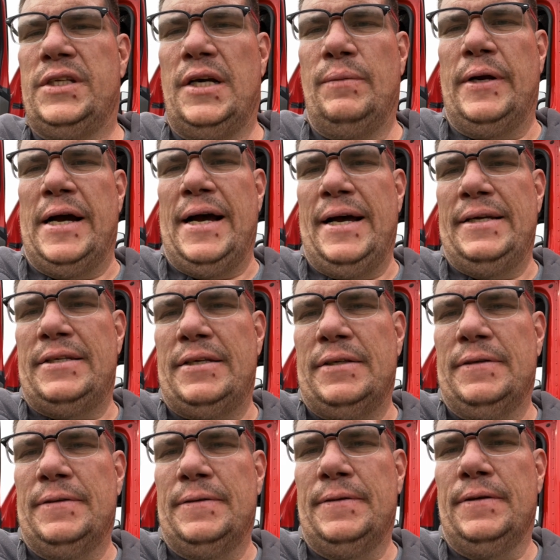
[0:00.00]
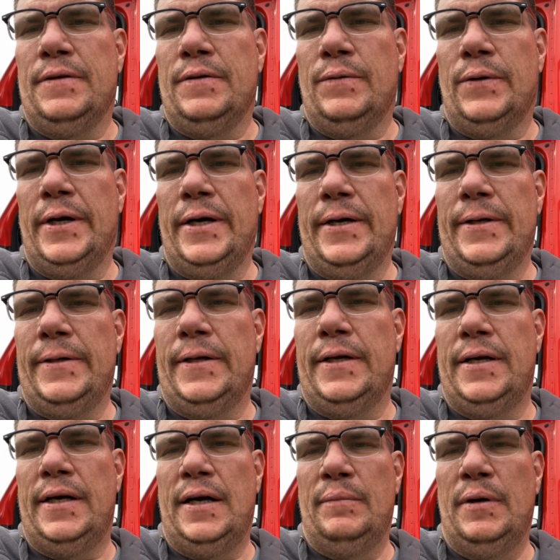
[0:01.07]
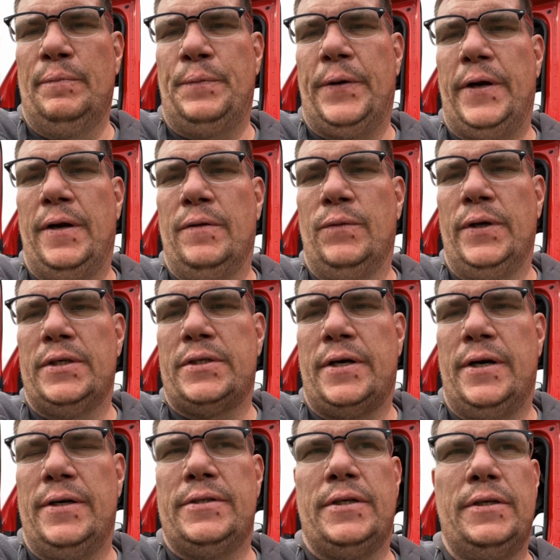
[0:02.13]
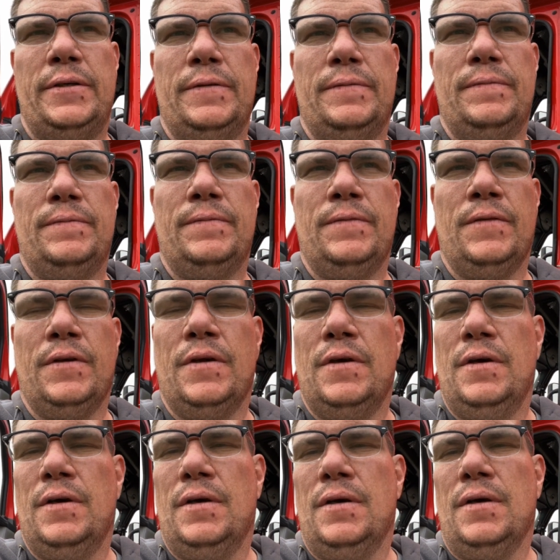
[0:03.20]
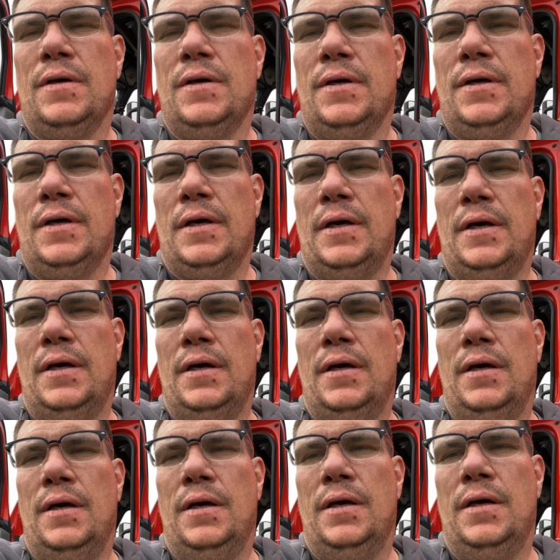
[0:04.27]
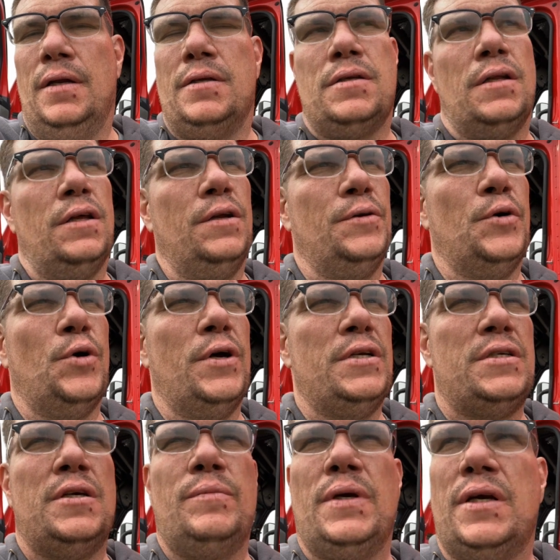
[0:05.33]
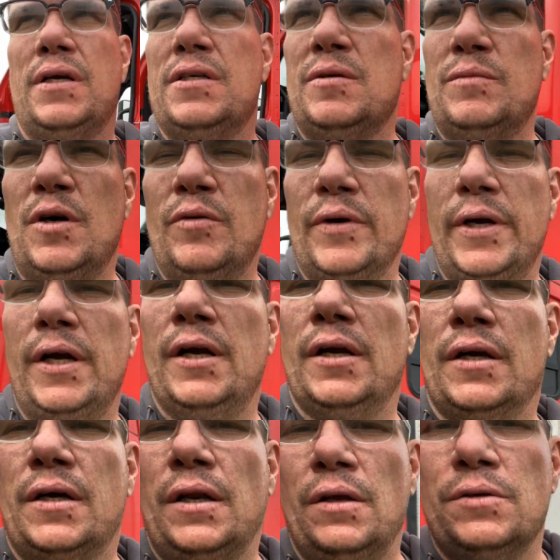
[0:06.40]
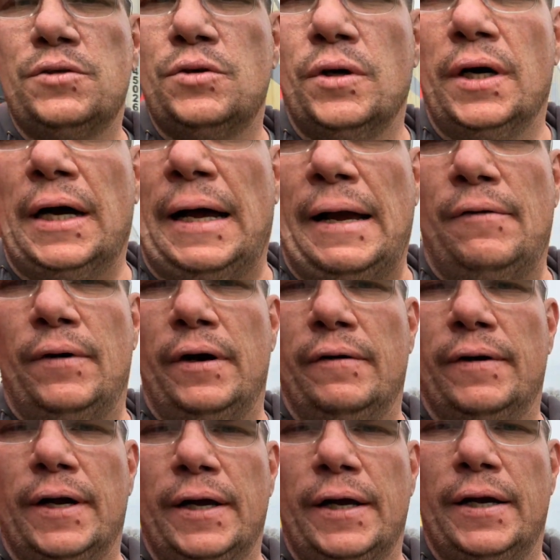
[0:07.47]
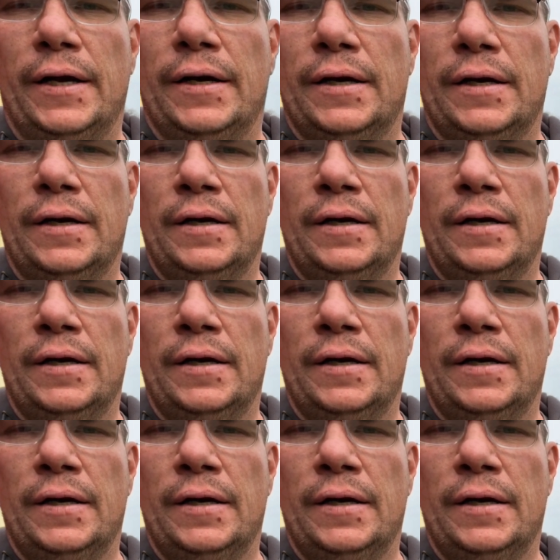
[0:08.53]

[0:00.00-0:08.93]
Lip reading: up, guys? Well, I'm up here in Wisconsin, and it's a little noisy because I'm over here close to a highway right here.